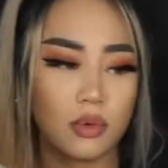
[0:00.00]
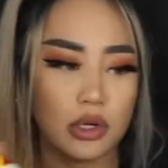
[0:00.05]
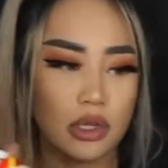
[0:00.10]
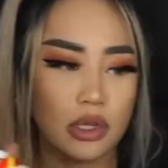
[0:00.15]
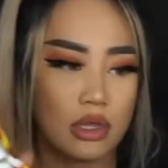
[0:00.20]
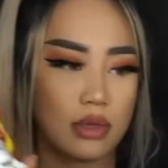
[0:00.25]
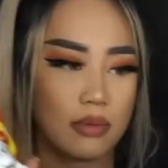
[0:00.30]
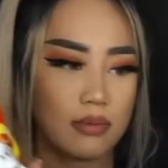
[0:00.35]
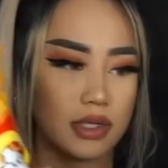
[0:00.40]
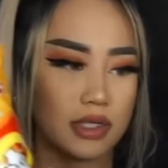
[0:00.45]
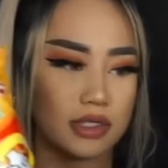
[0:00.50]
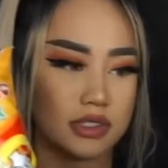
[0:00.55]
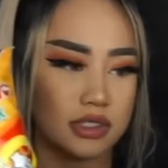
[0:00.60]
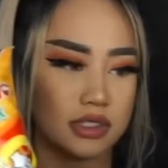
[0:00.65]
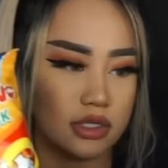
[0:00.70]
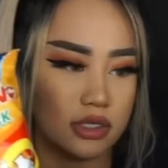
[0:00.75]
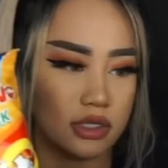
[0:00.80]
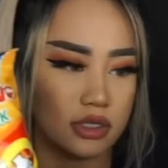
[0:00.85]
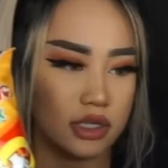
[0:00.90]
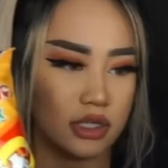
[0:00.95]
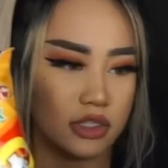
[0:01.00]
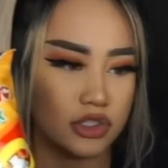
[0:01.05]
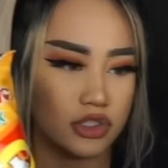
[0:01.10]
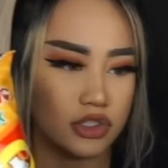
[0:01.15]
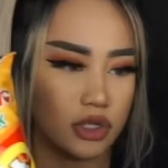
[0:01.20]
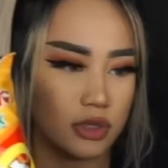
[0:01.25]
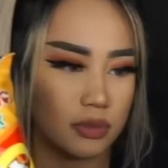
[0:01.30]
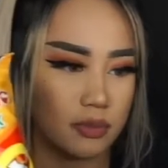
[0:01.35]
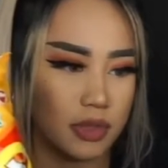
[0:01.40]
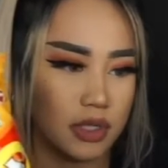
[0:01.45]
of them is the
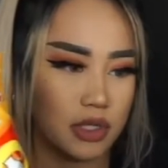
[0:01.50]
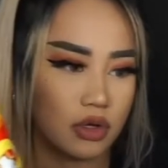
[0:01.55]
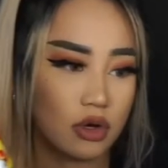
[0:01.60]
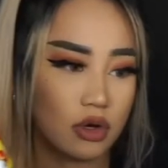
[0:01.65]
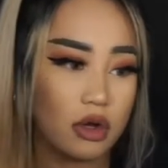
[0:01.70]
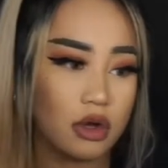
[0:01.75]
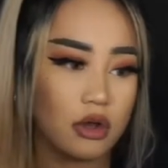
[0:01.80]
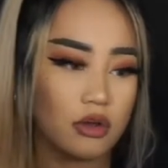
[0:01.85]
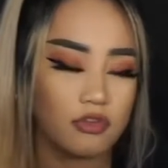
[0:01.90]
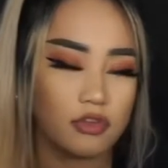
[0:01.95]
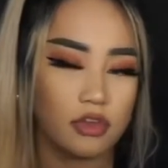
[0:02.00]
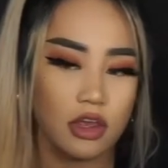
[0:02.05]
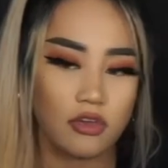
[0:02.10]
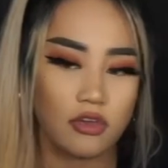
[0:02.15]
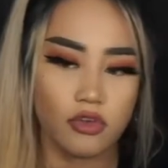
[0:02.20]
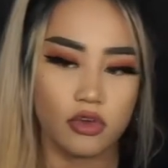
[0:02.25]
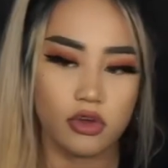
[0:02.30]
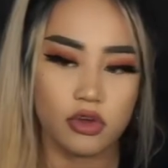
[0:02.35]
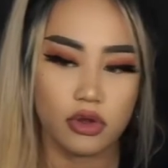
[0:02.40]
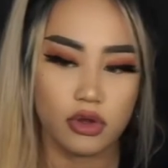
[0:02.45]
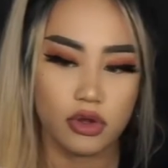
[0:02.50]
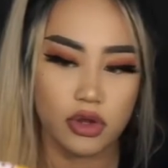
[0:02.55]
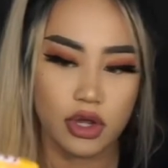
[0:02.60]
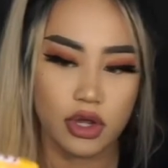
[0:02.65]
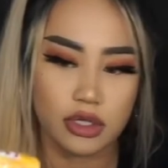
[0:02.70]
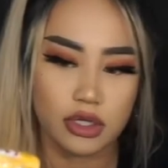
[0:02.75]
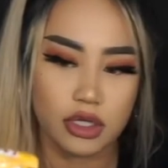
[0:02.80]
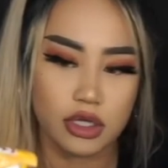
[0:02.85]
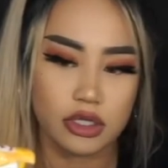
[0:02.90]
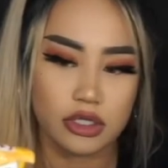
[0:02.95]
lechon manok flavor
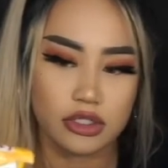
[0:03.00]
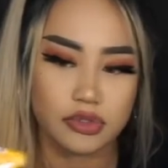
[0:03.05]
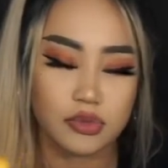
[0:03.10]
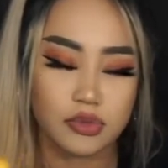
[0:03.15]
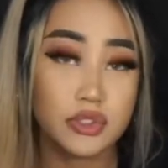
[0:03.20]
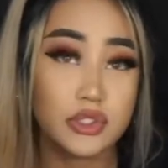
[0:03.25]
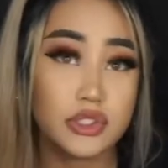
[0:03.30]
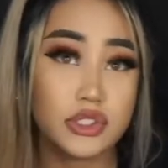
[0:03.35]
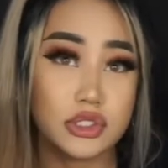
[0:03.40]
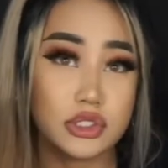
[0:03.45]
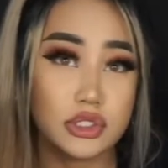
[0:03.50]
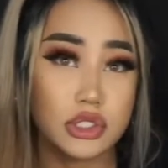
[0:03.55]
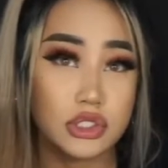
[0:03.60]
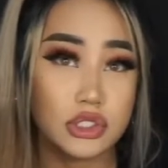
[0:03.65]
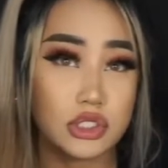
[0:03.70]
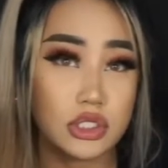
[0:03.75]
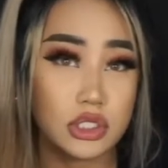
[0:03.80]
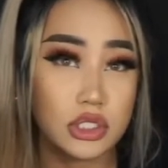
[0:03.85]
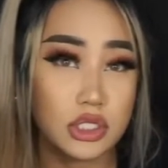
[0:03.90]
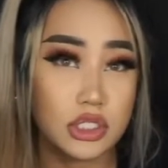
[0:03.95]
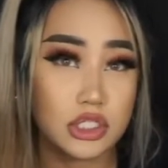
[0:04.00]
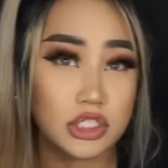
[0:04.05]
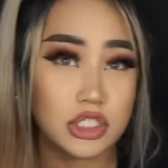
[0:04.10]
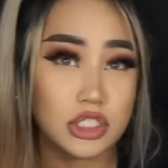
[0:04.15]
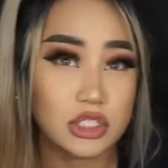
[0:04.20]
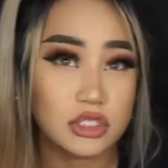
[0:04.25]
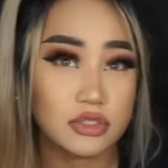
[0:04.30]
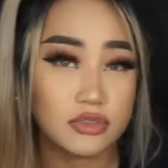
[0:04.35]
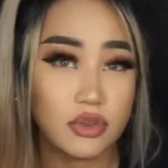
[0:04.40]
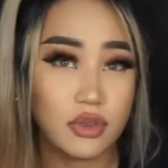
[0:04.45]
and then this one is the chili
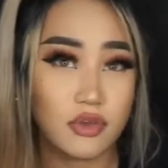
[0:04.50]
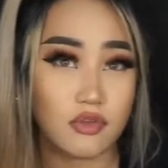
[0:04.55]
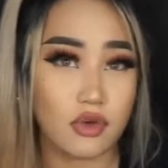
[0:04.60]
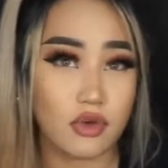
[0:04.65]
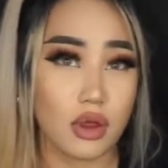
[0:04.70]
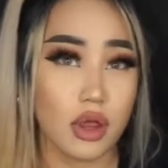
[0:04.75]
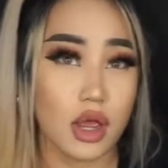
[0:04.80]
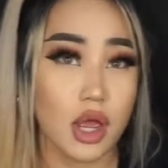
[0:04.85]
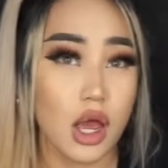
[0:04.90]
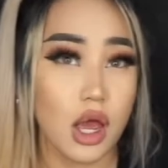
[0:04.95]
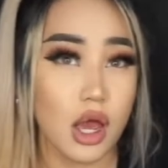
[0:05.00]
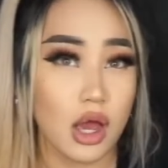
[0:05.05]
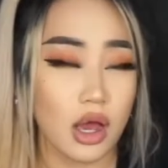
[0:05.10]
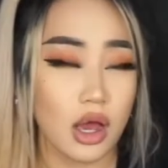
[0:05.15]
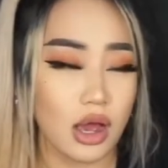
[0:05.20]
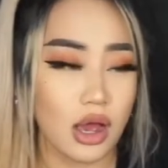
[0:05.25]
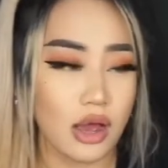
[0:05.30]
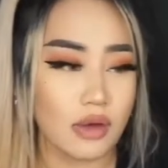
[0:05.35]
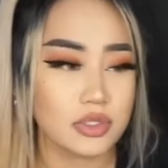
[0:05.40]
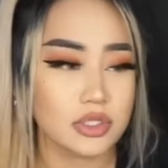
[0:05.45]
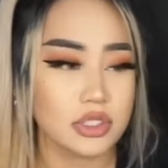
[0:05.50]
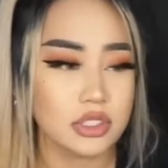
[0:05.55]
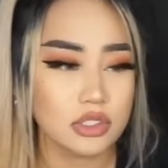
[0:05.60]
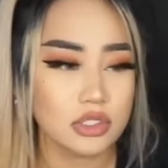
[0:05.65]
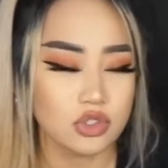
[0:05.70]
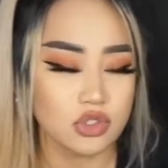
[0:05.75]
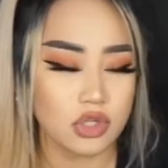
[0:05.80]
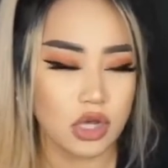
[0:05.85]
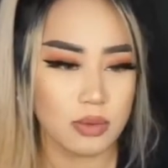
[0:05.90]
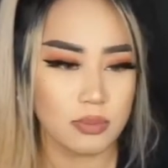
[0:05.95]
cheese flavor. I was gonna
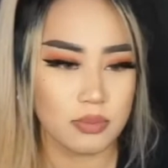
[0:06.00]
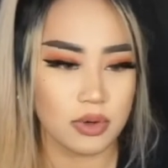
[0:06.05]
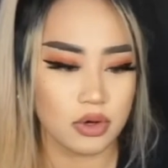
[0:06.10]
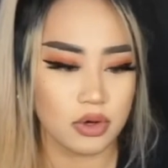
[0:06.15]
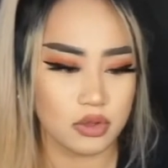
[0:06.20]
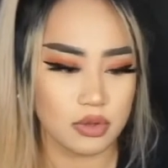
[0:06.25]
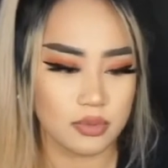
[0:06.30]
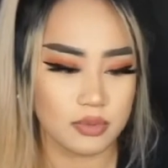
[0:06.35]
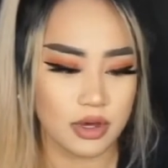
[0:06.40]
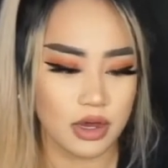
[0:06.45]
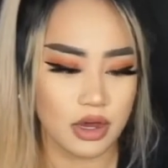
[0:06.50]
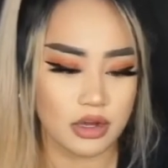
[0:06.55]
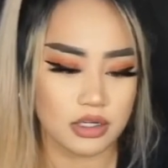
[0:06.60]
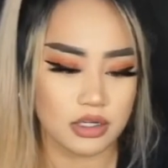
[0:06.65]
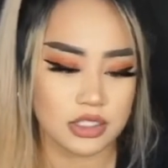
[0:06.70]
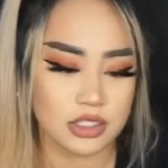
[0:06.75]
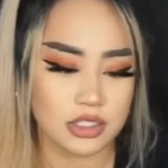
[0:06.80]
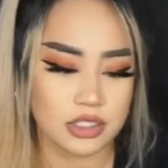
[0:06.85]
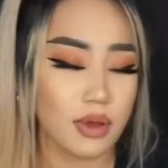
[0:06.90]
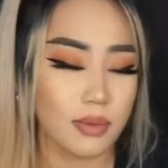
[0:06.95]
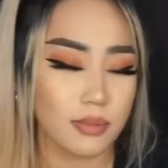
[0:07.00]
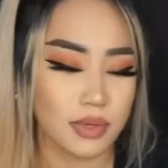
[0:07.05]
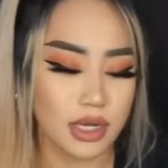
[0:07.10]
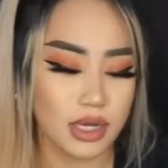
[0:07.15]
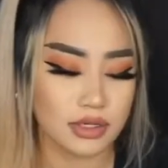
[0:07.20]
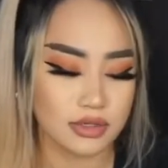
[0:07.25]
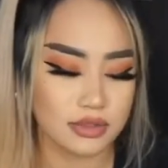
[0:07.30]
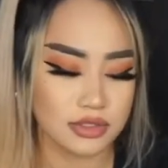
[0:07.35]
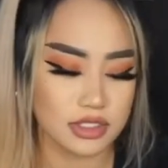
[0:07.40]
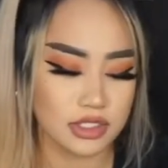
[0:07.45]
try both but honestly I'm kind
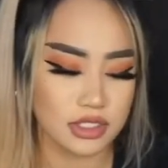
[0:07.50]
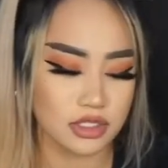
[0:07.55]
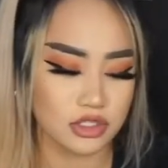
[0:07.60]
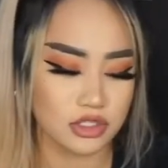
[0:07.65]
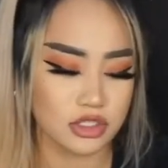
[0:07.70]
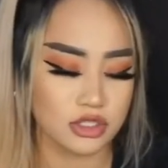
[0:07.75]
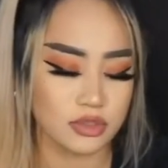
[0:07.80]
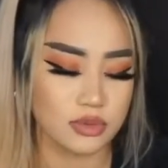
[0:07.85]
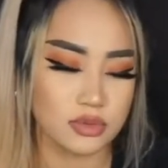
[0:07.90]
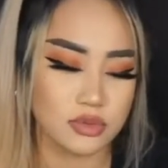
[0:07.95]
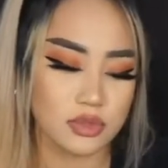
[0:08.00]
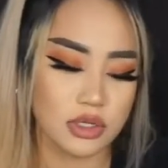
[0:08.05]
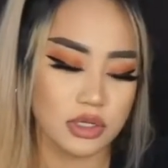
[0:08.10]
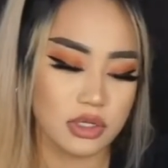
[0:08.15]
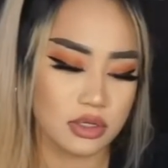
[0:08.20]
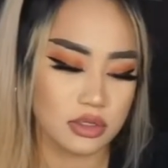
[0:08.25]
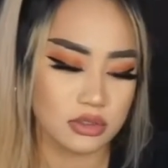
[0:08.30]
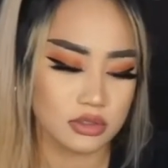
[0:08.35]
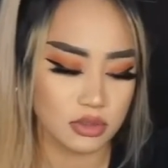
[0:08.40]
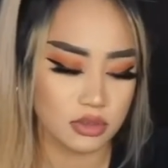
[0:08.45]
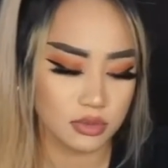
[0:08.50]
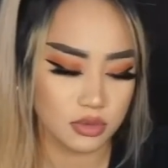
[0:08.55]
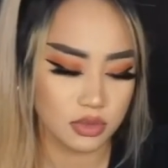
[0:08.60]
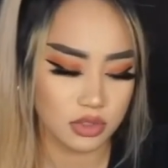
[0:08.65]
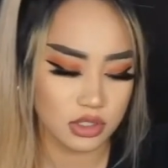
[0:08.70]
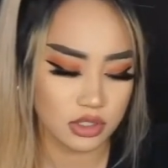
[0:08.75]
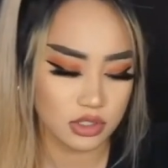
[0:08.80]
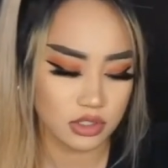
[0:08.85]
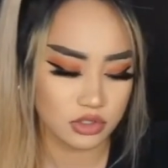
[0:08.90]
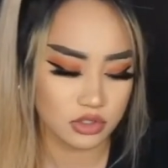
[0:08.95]
of sick of chips right now so I'm only
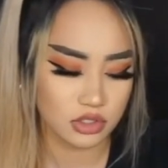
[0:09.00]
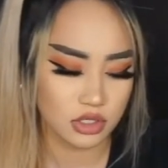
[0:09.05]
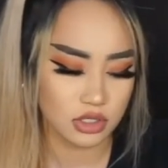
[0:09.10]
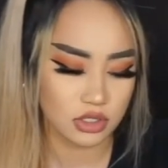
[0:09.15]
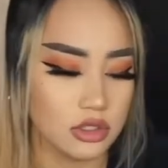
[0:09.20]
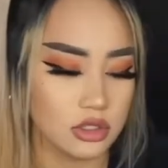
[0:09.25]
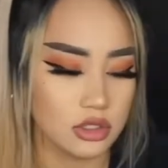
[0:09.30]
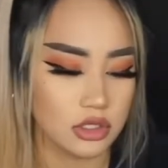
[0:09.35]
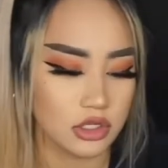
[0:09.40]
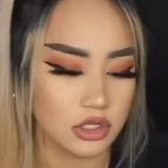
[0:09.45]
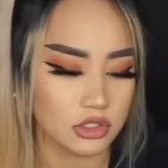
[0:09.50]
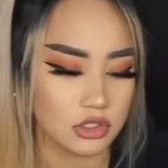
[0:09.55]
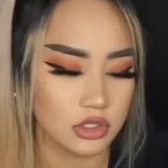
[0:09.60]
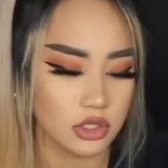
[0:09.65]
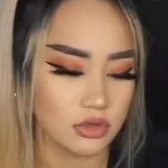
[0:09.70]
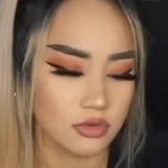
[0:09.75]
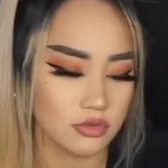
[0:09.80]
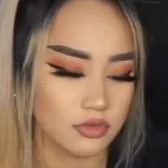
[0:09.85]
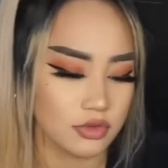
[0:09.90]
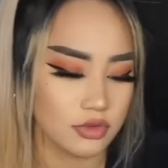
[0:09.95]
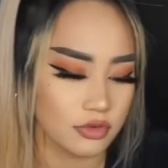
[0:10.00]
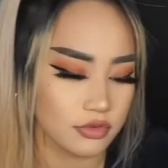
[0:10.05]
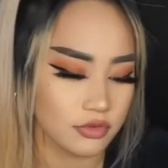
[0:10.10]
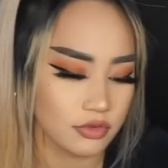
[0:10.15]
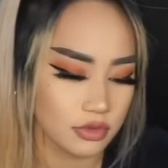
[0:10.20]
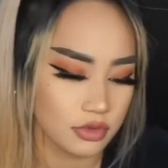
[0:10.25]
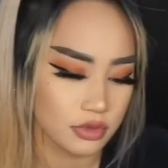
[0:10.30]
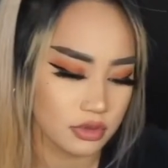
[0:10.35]
gonna try the lechon flavor.